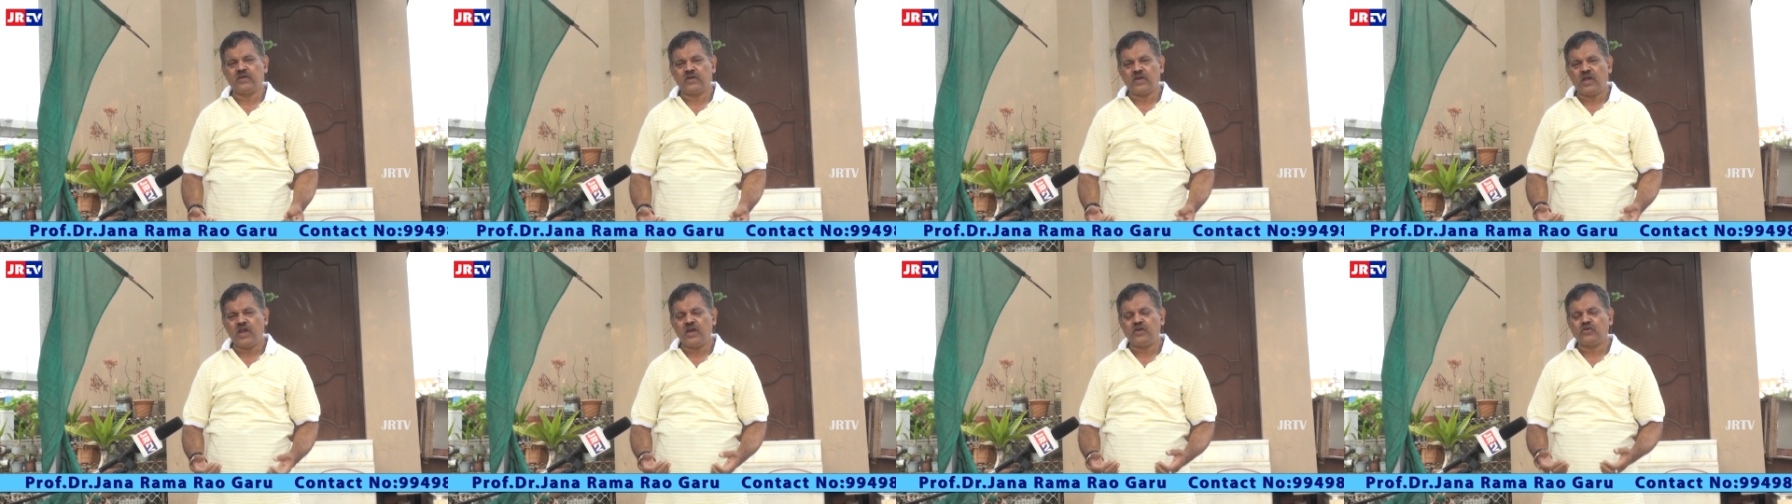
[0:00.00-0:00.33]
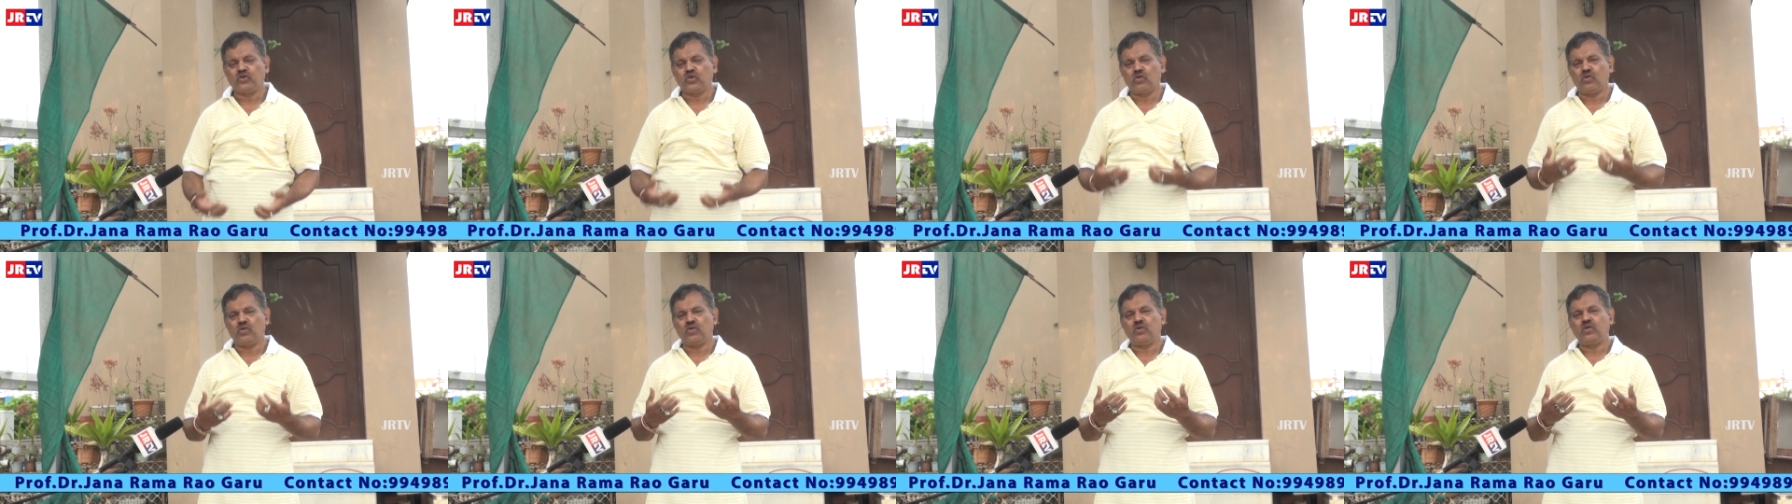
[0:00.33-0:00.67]

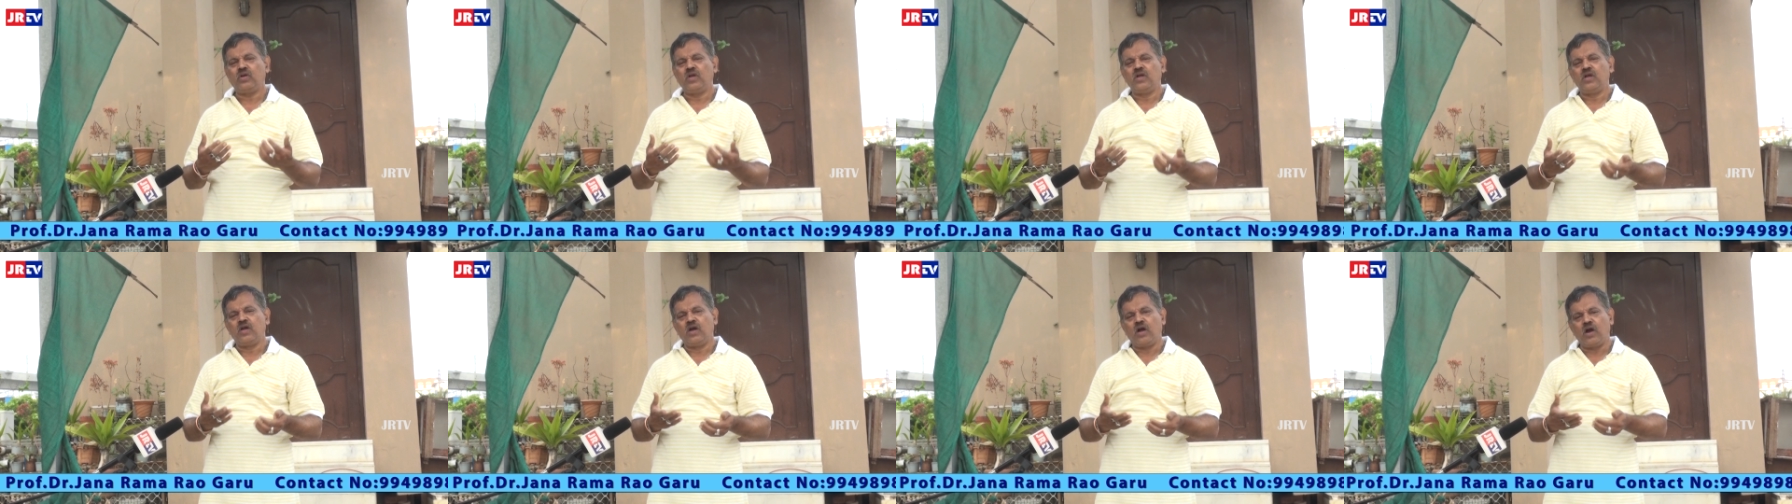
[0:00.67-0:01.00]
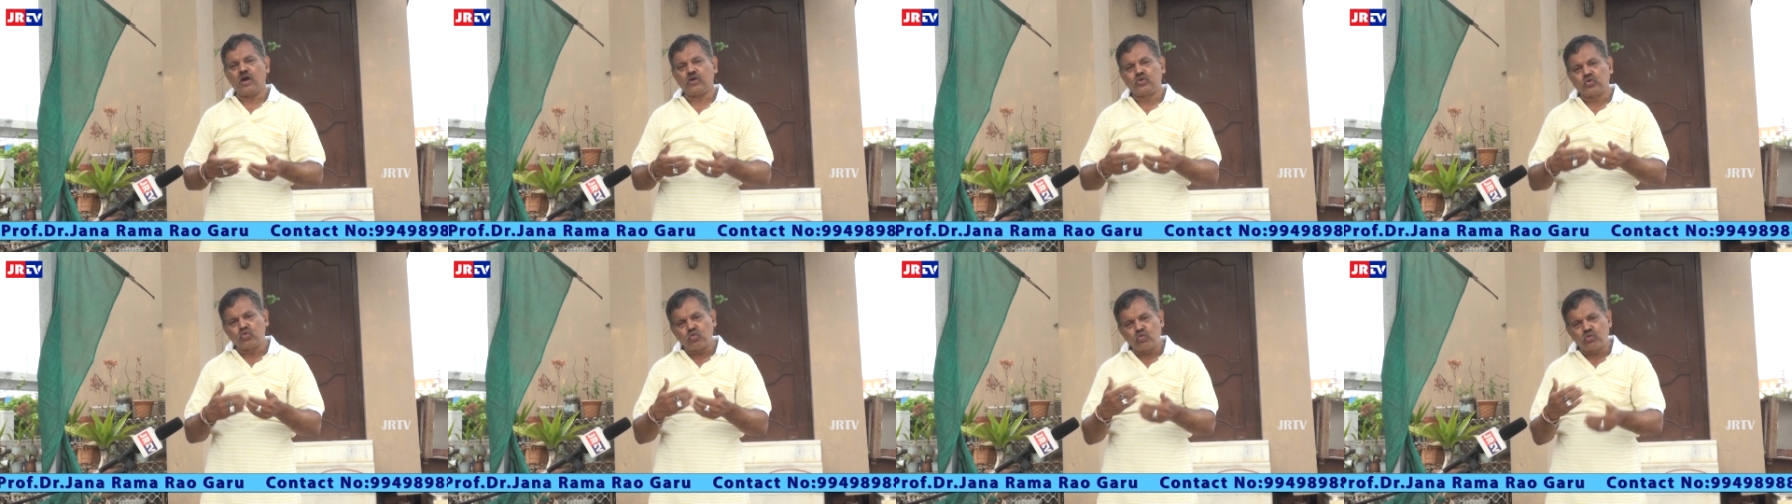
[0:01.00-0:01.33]
into
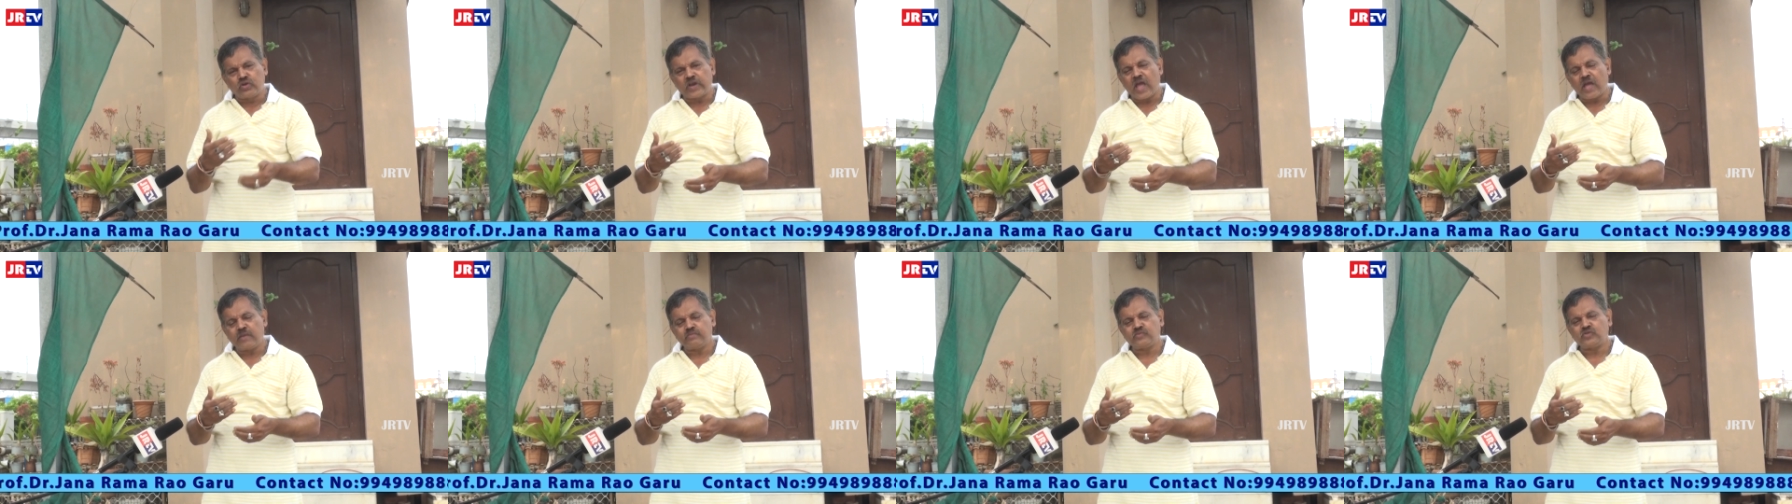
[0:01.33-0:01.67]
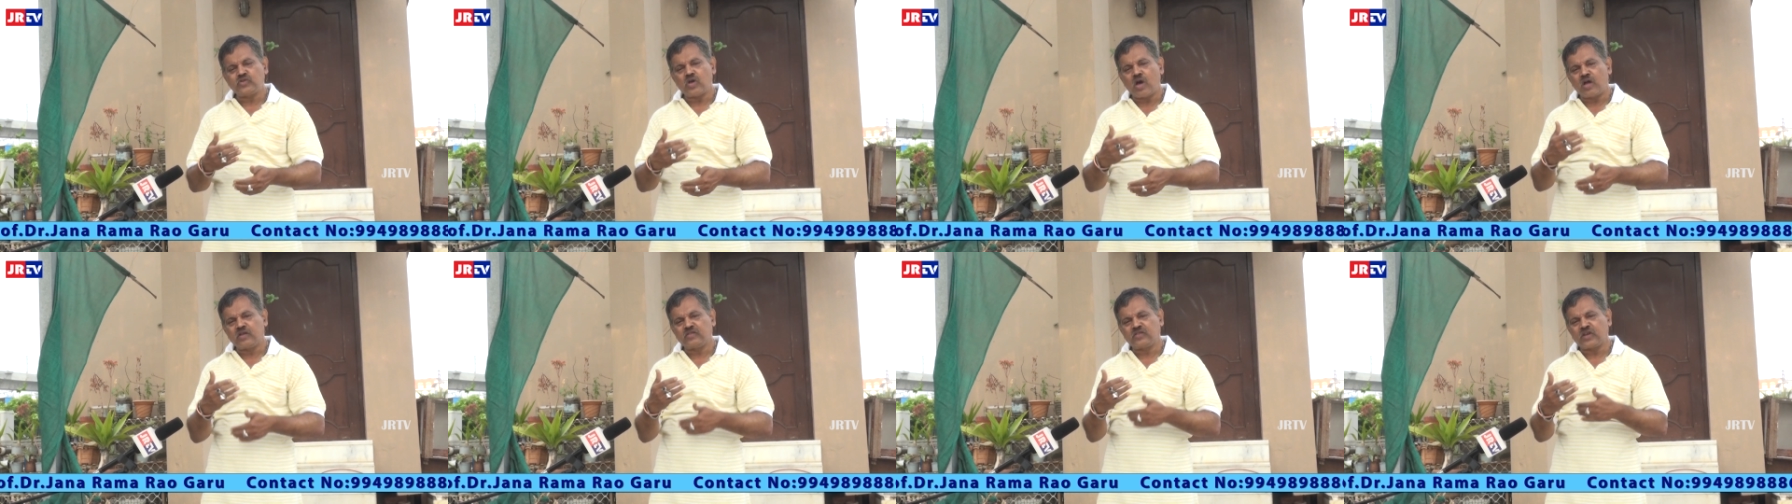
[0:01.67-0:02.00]
2
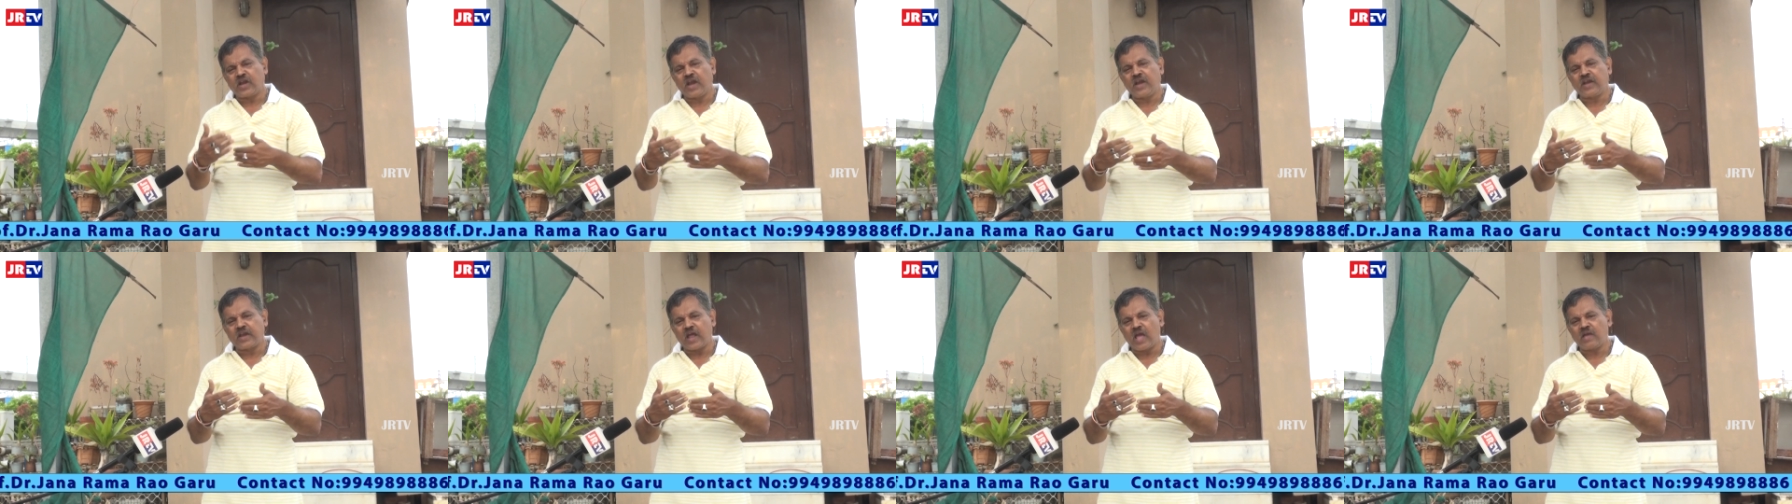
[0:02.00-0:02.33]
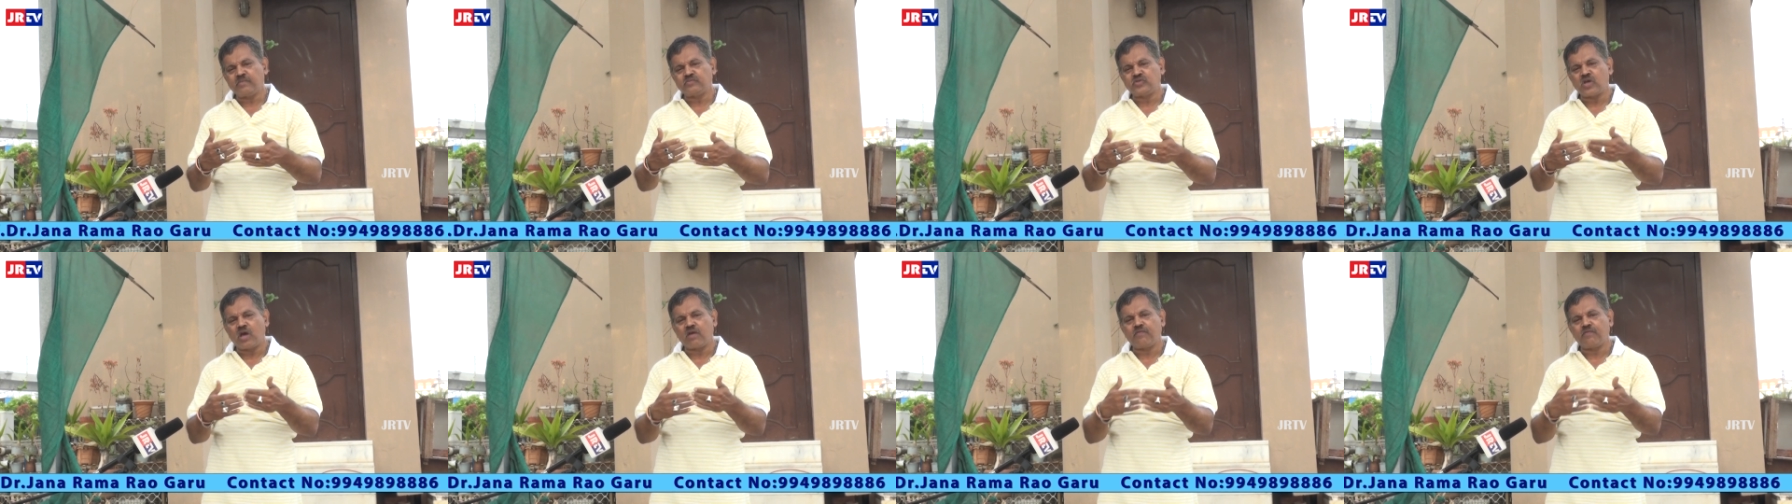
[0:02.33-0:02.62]
times or 3 times